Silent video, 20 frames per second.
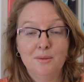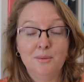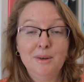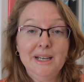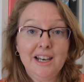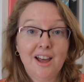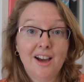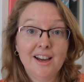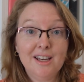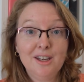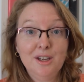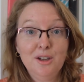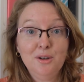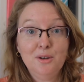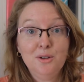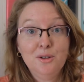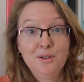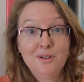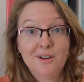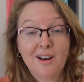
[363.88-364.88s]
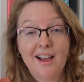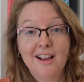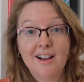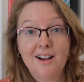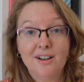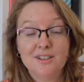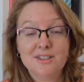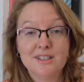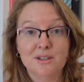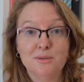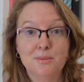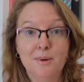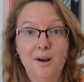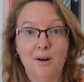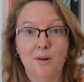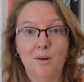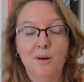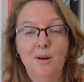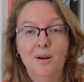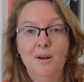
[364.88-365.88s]
like you, do you like us as
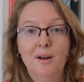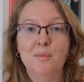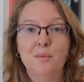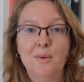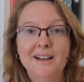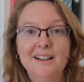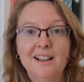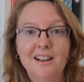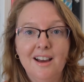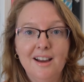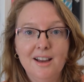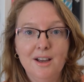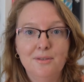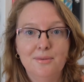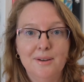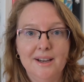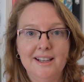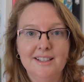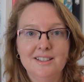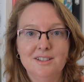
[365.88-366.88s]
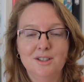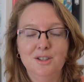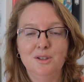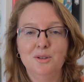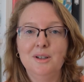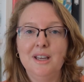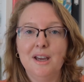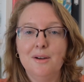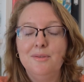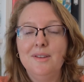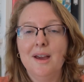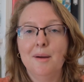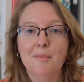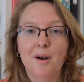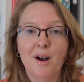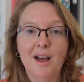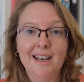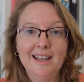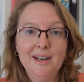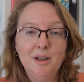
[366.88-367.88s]
well? Where the like phase, you give them
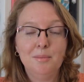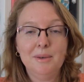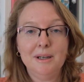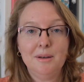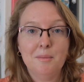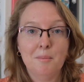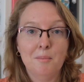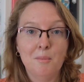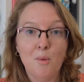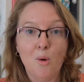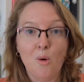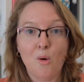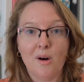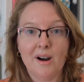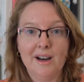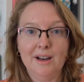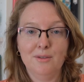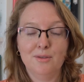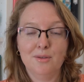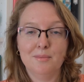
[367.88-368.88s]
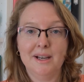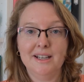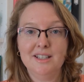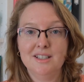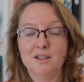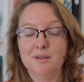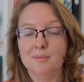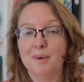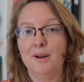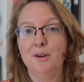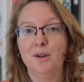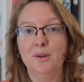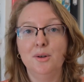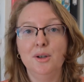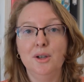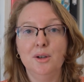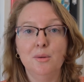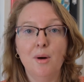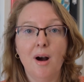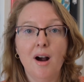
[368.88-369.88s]
a little bit more information about who
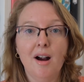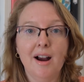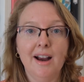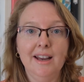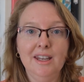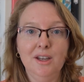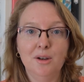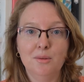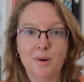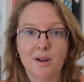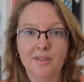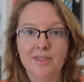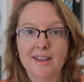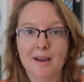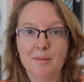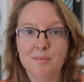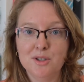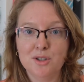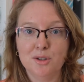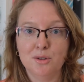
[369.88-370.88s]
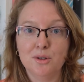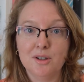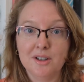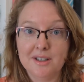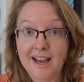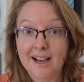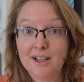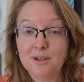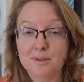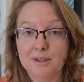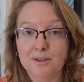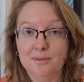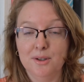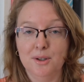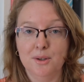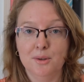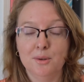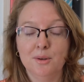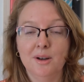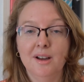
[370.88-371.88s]
you are and you want them to connect with
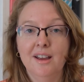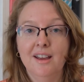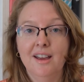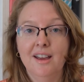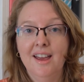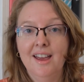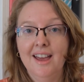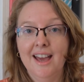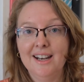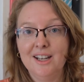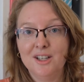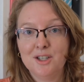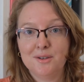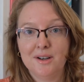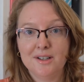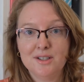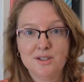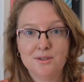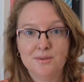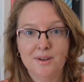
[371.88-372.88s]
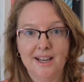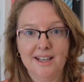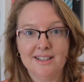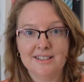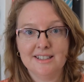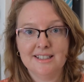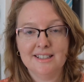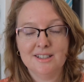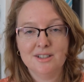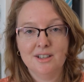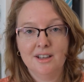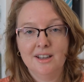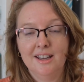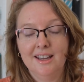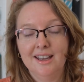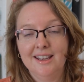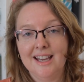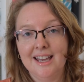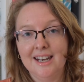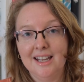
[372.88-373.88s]
you. And the trust phase is
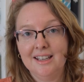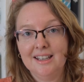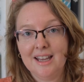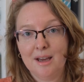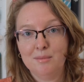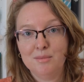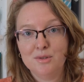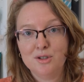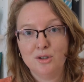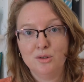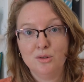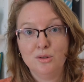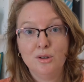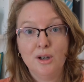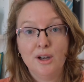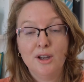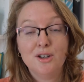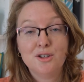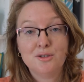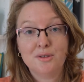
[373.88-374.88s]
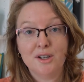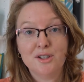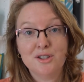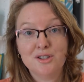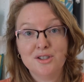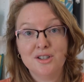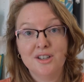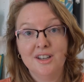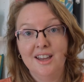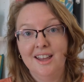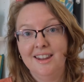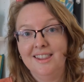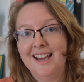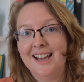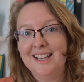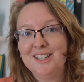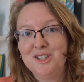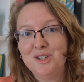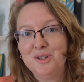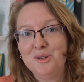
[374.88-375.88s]
getting them to trust
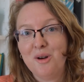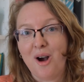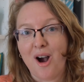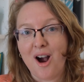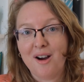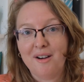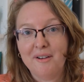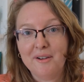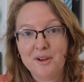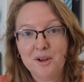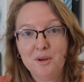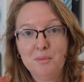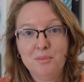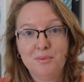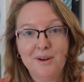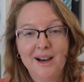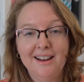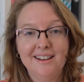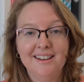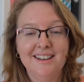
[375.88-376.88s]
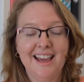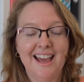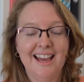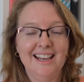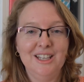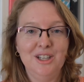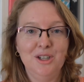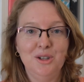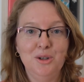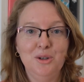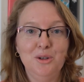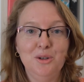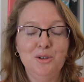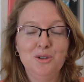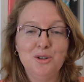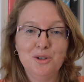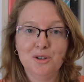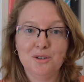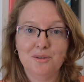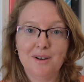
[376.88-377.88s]
that you are a good brand and you
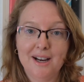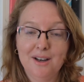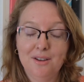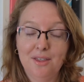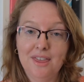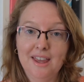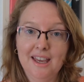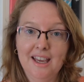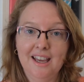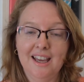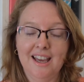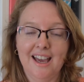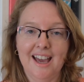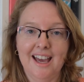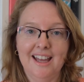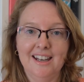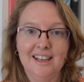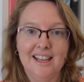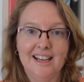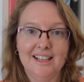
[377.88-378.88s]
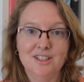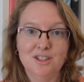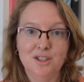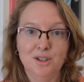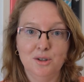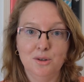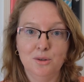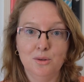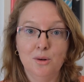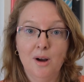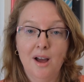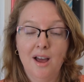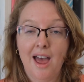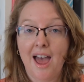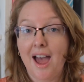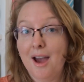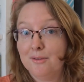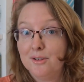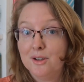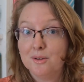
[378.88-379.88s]
do the right thing and that you
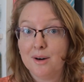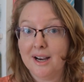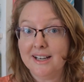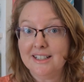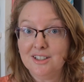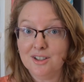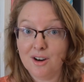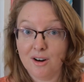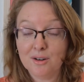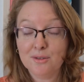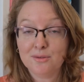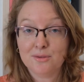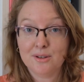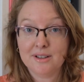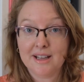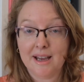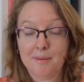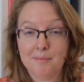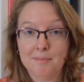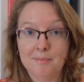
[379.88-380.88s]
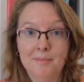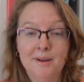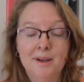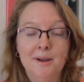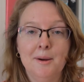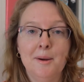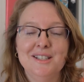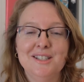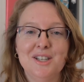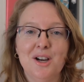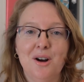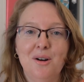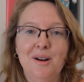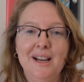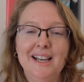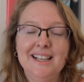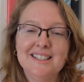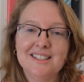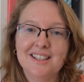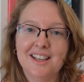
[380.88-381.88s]
have the right yarn for them. So
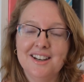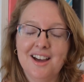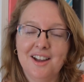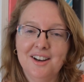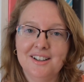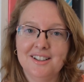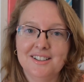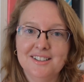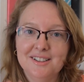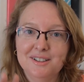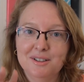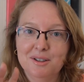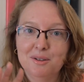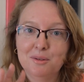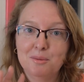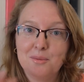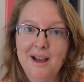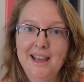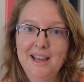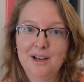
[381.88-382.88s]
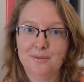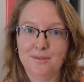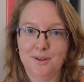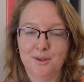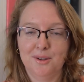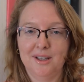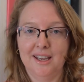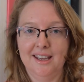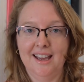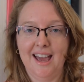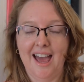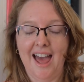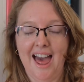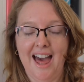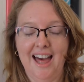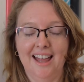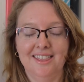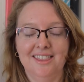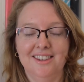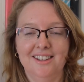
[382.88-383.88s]
it's another way of looking
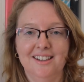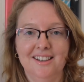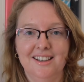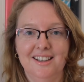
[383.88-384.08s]
at